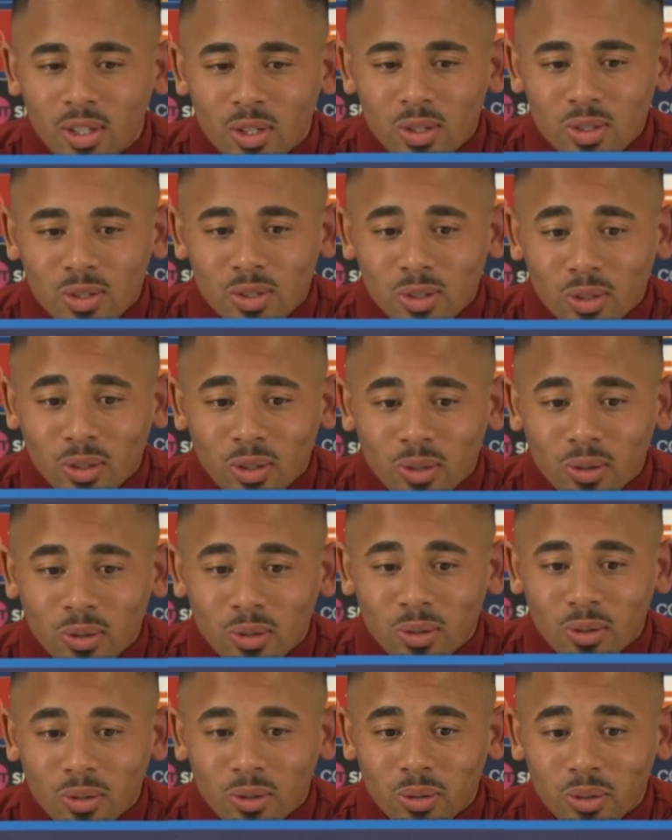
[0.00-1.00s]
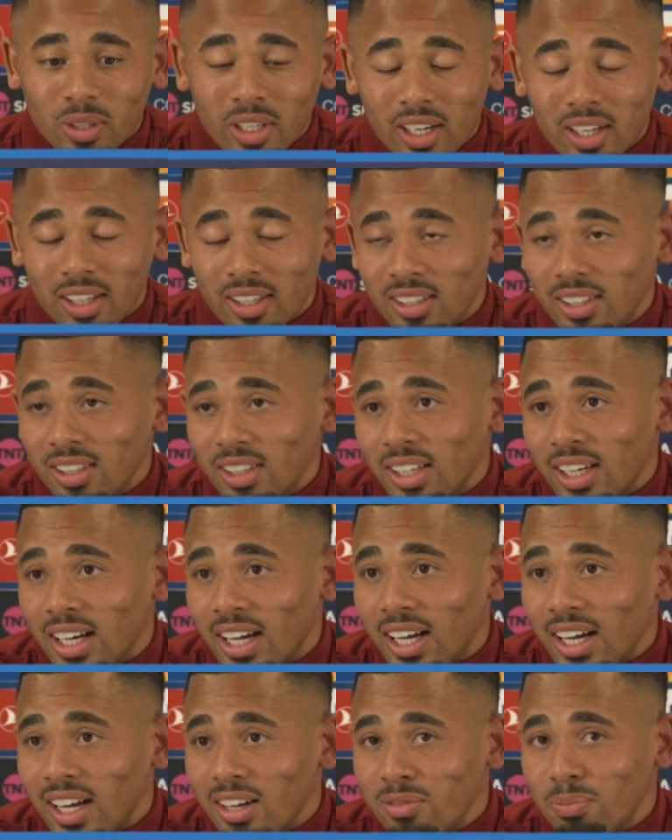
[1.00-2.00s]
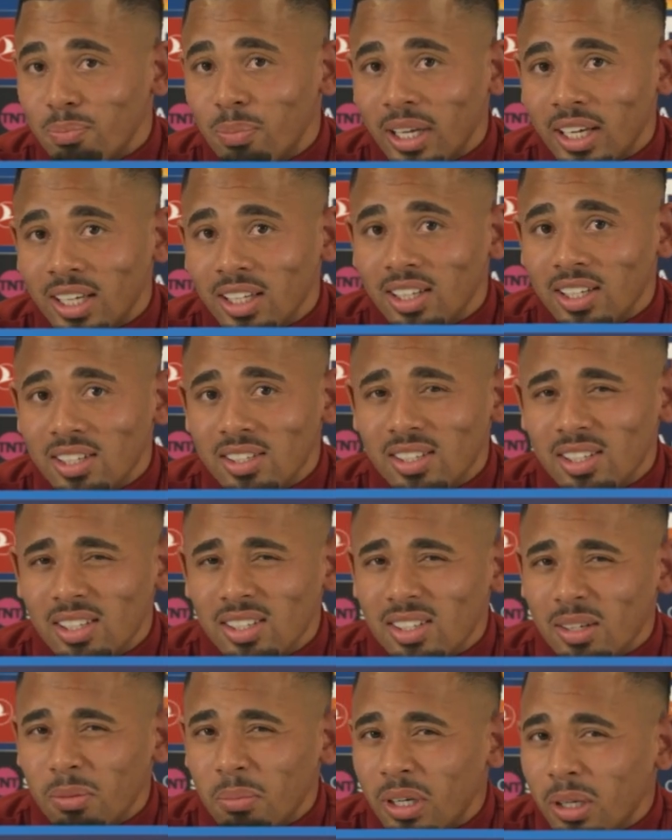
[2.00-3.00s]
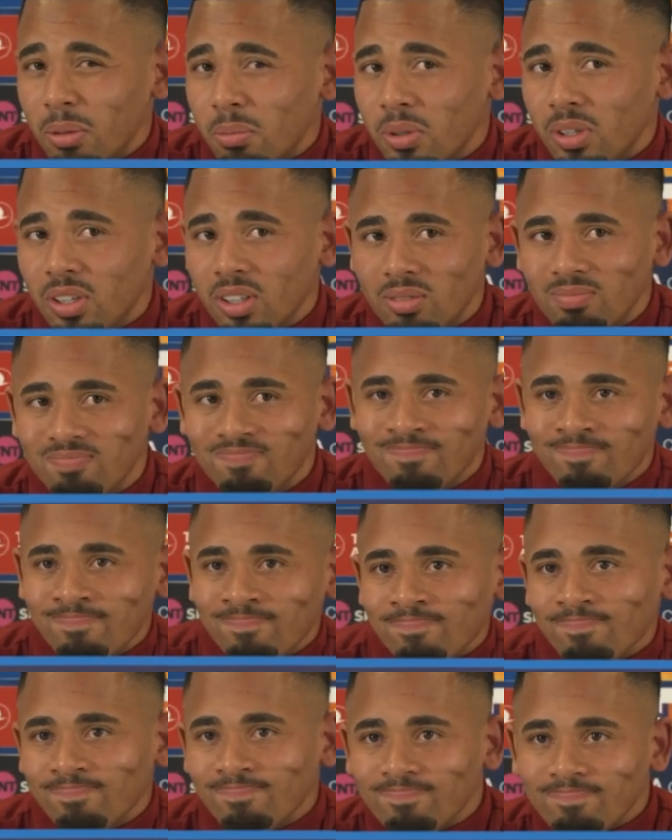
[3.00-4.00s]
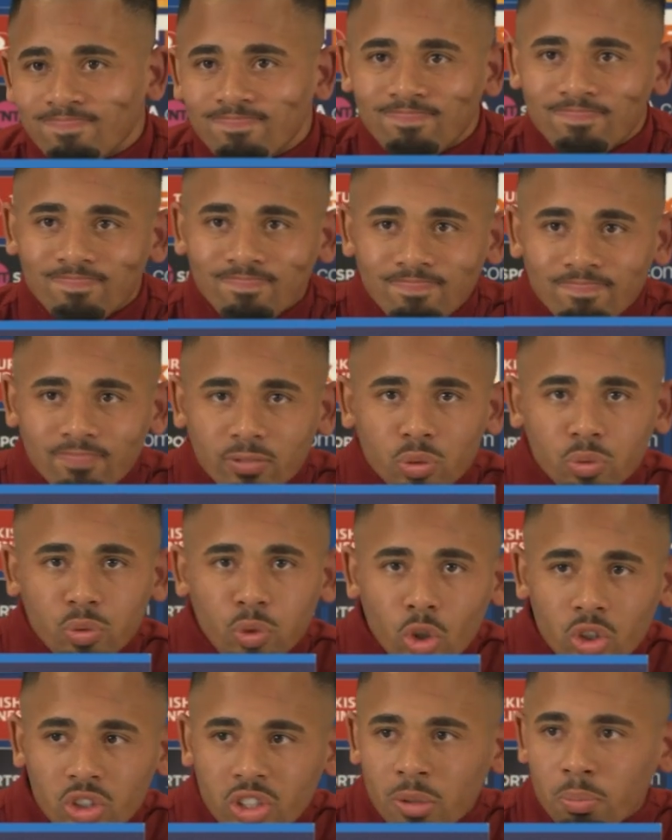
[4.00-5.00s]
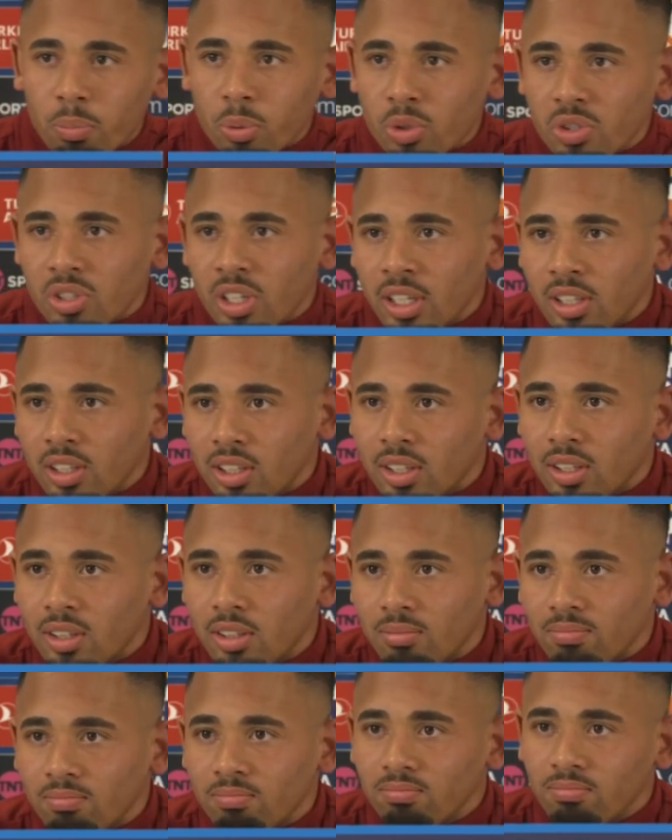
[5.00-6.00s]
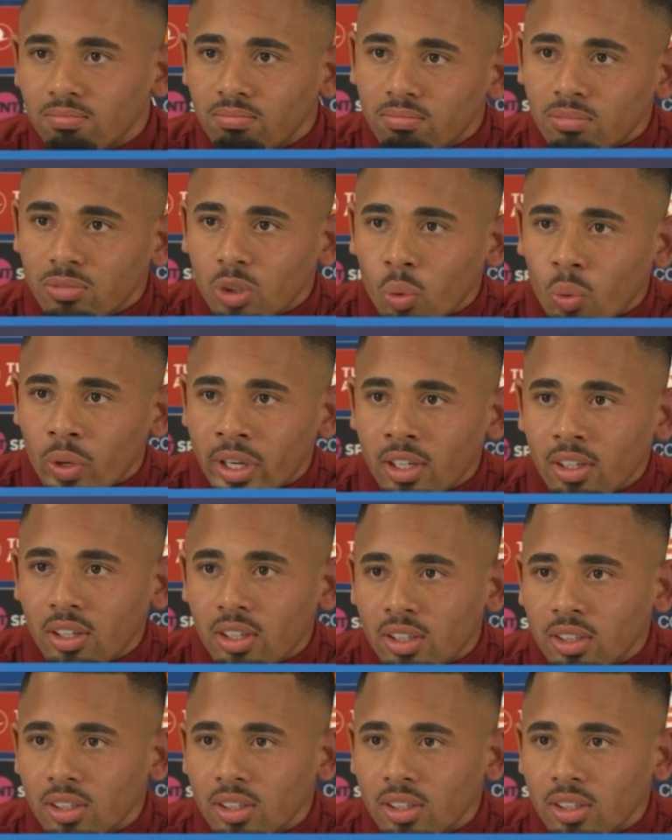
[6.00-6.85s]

So, yeah, I have played this season maybe fourteen percent in wing.